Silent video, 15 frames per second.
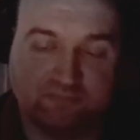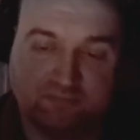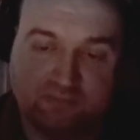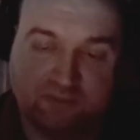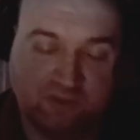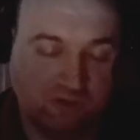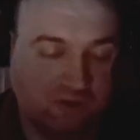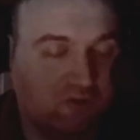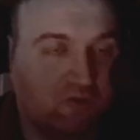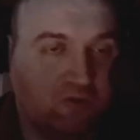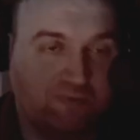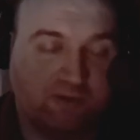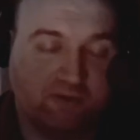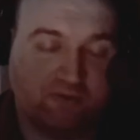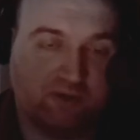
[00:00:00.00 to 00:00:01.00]
you can call
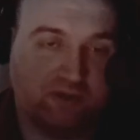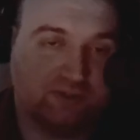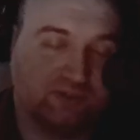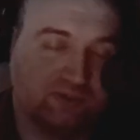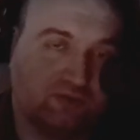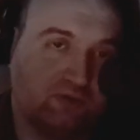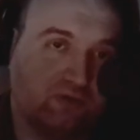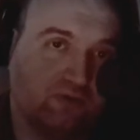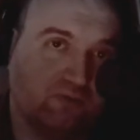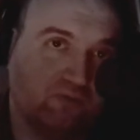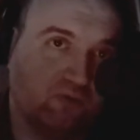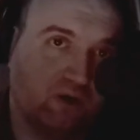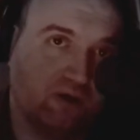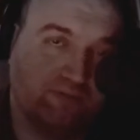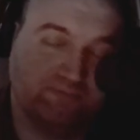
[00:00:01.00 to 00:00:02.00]
me a racist all you
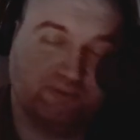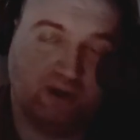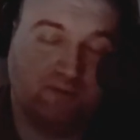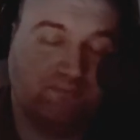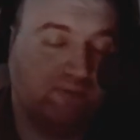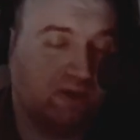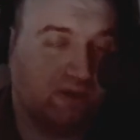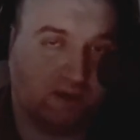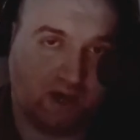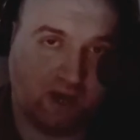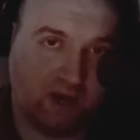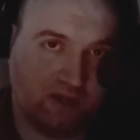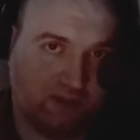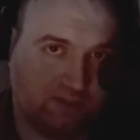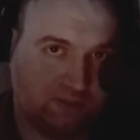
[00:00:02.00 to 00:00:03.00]
want, but I'm being
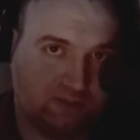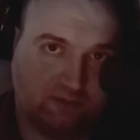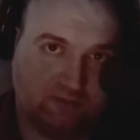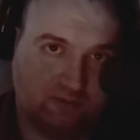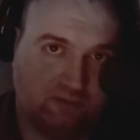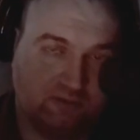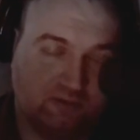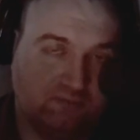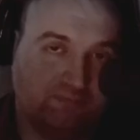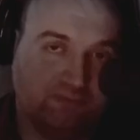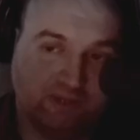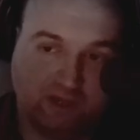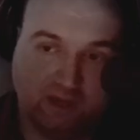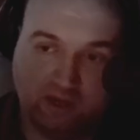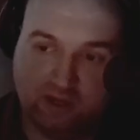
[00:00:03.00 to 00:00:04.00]
honest.
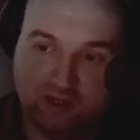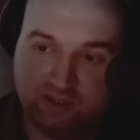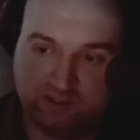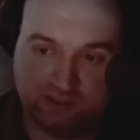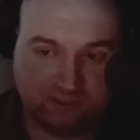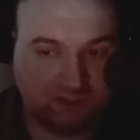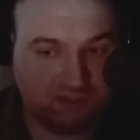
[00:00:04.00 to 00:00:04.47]
Because